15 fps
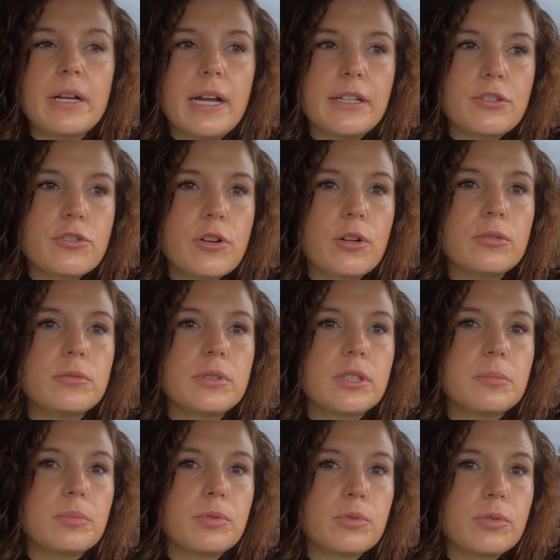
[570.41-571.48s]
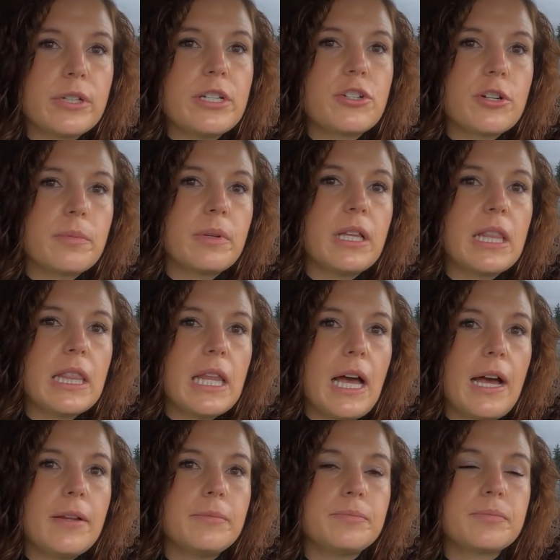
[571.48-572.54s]
I struggled with the pre-trip a
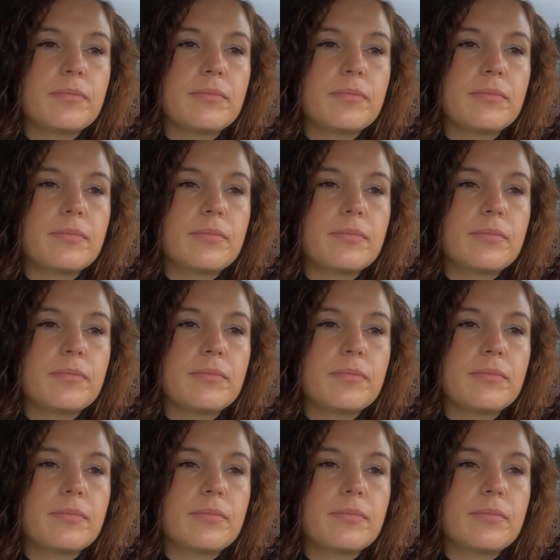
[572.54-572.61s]
lot.